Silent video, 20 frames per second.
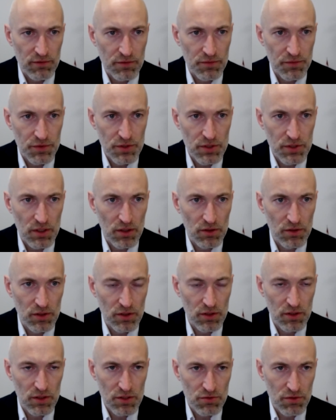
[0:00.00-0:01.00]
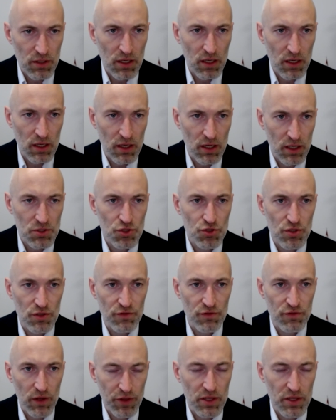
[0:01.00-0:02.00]
So in this regard, Ministry of
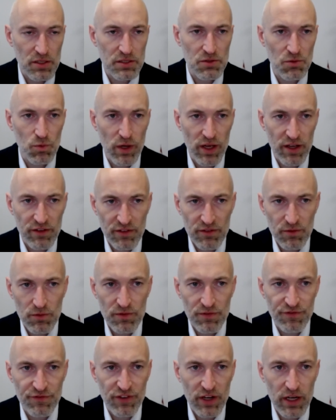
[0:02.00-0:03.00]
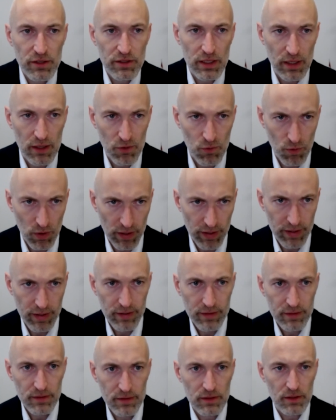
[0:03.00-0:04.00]
Health is very
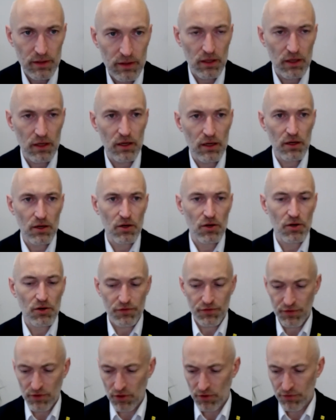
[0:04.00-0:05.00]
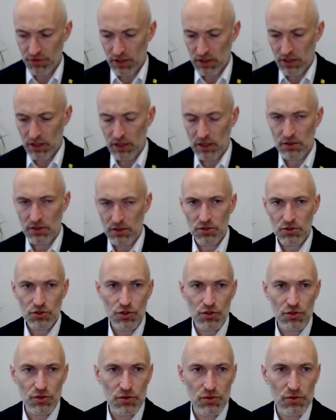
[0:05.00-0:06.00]
aware of the need
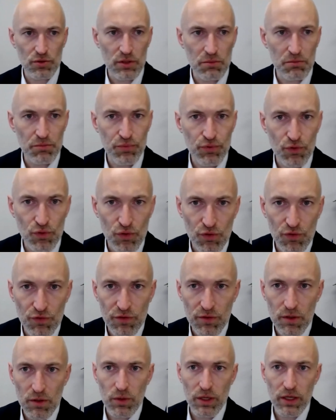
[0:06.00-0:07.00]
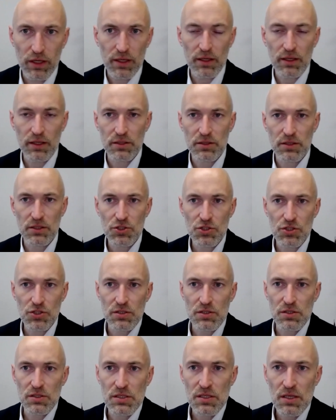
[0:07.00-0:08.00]
to improve working
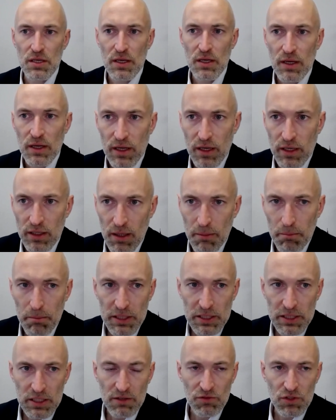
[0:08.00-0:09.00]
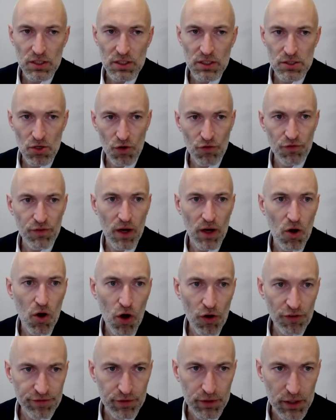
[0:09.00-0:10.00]
conditions and competitiveness of our
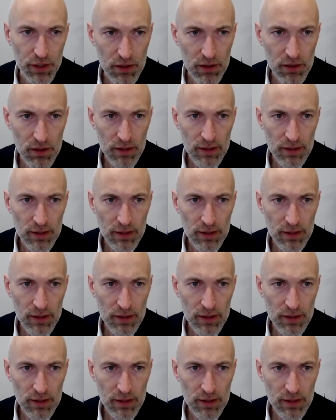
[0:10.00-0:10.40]
offering